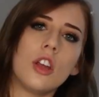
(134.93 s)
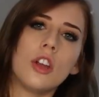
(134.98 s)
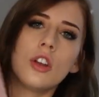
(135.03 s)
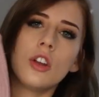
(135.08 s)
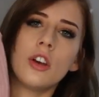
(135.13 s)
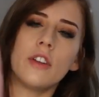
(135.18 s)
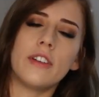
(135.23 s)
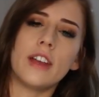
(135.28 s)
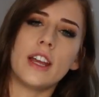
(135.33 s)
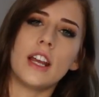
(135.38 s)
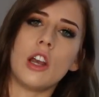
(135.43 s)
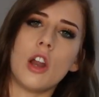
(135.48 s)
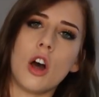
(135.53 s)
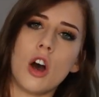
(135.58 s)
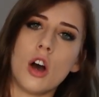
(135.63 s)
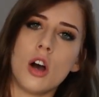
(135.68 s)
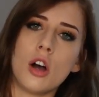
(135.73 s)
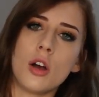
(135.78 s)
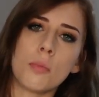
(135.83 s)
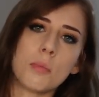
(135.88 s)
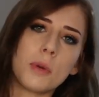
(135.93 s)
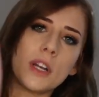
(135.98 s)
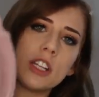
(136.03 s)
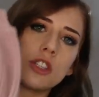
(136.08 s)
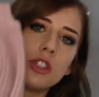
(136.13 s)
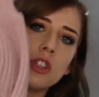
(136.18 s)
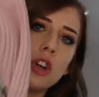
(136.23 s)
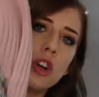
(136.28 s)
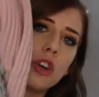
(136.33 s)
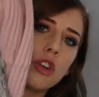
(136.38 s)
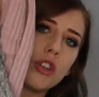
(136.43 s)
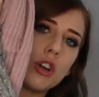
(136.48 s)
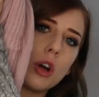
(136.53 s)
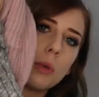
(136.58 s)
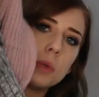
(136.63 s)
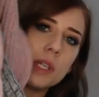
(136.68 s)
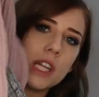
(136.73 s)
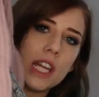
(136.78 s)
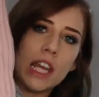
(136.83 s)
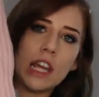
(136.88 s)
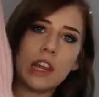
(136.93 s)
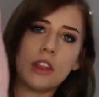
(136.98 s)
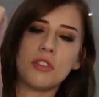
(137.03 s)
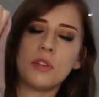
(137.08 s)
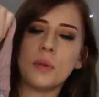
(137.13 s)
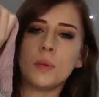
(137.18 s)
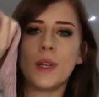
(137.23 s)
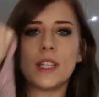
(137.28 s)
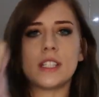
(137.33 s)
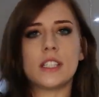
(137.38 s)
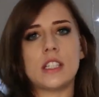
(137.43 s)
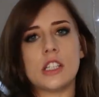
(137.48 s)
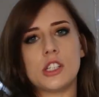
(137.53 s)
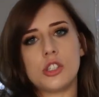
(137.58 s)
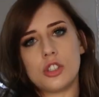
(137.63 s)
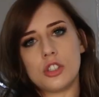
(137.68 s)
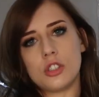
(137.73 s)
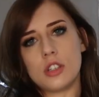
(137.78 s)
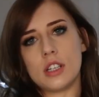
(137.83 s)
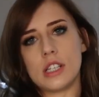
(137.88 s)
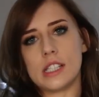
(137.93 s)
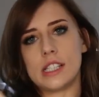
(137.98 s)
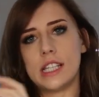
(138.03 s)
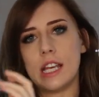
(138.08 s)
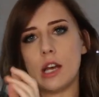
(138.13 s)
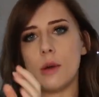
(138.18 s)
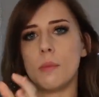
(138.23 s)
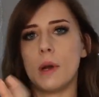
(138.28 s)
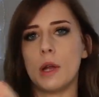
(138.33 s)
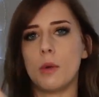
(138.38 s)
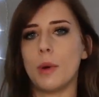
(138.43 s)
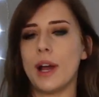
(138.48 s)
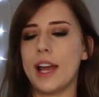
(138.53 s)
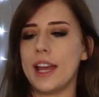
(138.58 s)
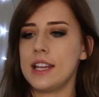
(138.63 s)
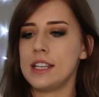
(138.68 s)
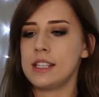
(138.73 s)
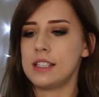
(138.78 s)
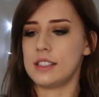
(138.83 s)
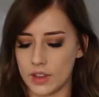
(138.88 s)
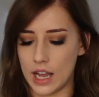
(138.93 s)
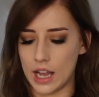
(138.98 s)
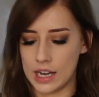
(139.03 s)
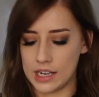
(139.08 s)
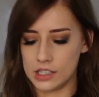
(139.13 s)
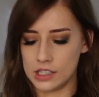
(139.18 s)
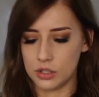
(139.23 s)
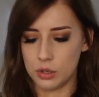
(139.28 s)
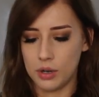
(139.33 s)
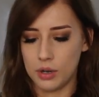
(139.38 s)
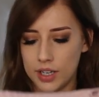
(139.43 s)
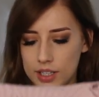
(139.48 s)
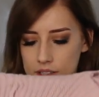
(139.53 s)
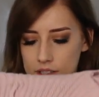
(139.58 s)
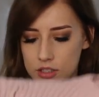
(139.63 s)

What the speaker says: not very long, but it's not cropped either. I'm guessing it's just gonna sit on my waist. And it's quite